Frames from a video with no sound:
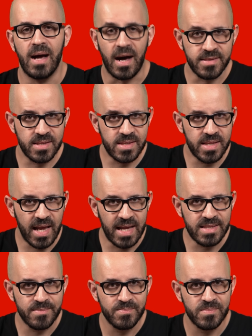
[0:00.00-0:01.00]
Other than
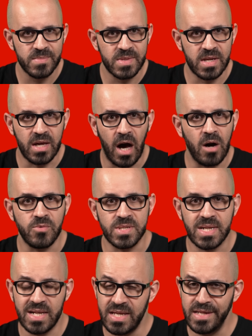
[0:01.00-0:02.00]
that, the car
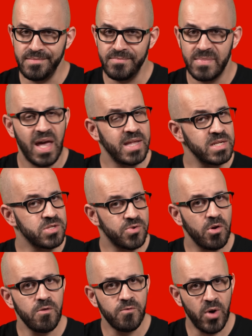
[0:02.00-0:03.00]
was clean and it
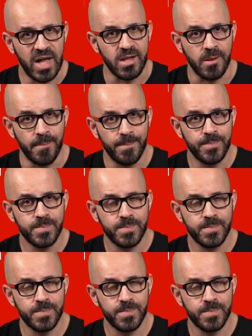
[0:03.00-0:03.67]
drove well.